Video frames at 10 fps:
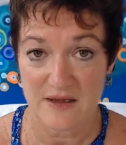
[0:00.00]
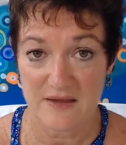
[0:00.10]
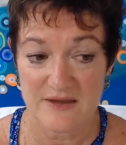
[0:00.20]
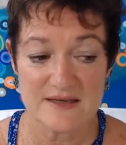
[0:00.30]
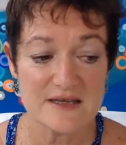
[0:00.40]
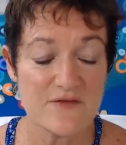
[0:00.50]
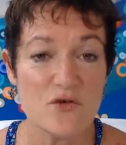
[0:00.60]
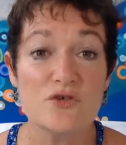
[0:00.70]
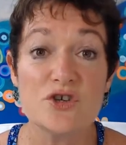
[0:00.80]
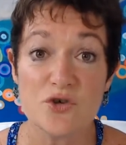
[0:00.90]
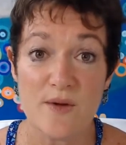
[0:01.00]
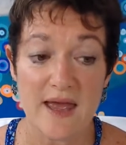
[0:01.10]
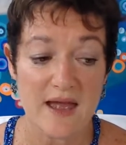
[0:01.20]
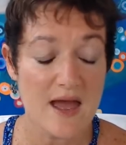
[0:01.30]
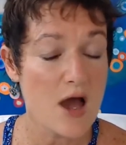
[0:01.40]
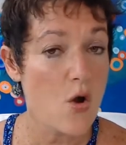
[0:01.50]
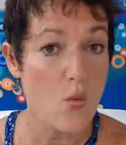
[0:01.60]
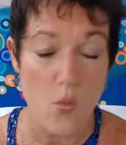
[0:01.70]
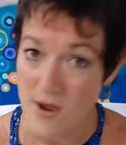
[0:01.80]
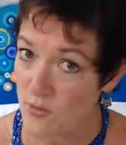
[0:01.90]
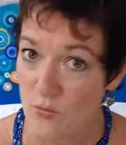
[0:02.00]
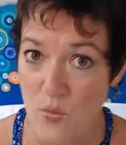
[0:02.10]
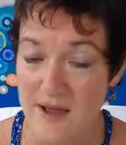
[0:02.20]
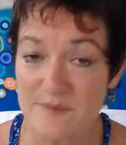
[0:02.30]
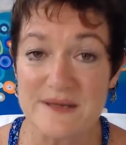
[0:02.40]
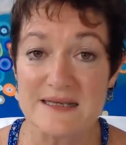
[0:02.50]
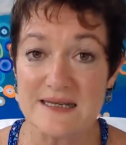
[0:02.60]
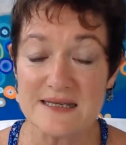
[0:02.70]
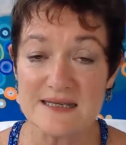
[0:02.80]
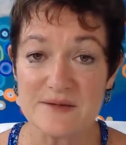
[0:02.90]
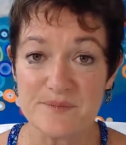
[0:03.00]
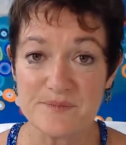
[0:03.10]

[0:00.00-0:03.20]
This is if you're doing one-on-one business,